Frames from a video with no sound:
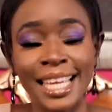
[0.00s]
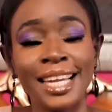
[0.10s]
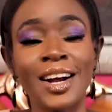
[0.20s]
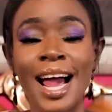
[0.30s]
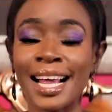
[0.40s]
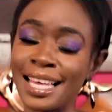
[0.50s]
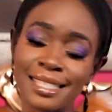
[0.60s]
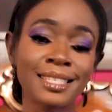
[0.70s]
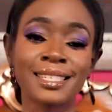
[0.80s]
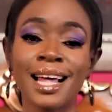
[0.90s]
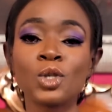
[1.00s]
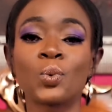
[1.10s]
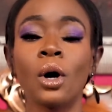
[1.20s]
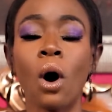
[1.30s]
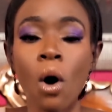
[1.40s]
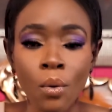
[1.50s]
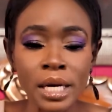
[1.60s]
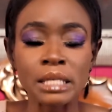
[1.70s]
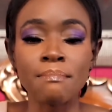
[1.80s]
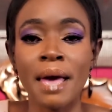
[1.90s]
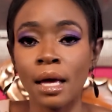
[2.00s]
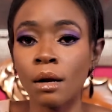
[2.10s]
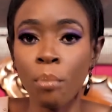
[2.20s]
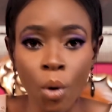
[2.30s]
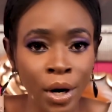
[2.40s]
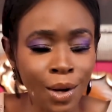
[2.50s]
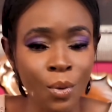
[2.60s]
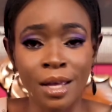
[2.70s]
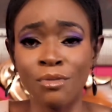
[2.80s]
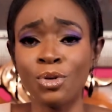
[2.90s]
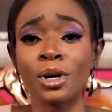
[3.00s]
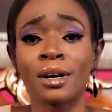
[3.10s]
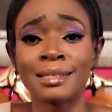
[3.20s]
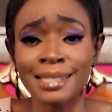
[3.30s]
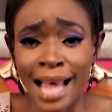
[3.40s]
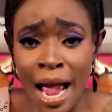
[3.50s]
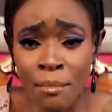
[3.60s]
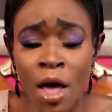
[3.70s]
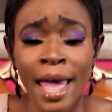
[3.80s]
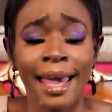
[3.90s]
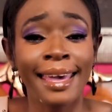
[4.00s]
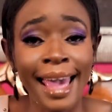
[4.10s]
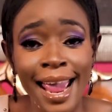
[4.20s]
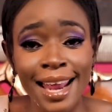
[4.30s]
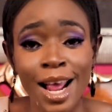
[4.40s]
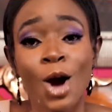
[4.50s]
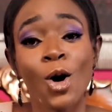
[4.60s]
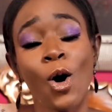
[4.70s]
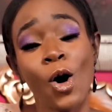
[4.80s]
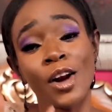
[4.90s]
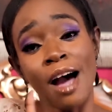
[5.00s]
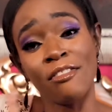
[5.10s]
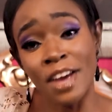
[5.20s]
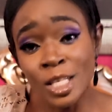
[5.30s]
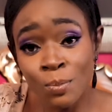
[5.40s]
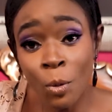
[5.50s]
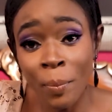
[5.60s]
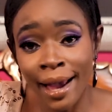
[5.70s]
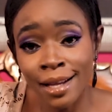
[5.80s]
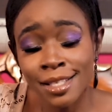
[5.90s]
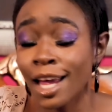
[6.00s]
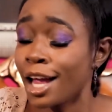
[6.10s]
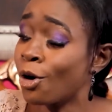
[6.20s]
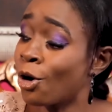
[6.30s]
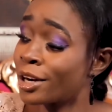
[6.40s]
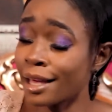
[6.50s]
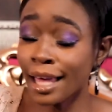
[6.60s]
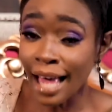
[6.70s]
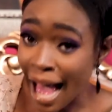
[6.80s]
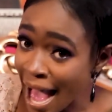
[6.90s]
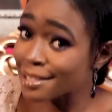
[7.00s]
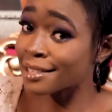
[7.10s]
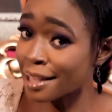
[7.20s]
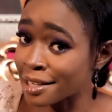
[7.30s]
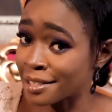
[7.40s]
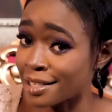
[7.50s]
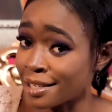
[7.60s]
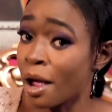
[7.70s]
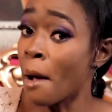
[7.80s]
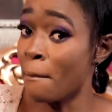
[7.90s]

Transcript: Here at Kiss This Lounge, we always make it a point that we give you a good time. Again, go on our Facebook page and go on the Ask Kisty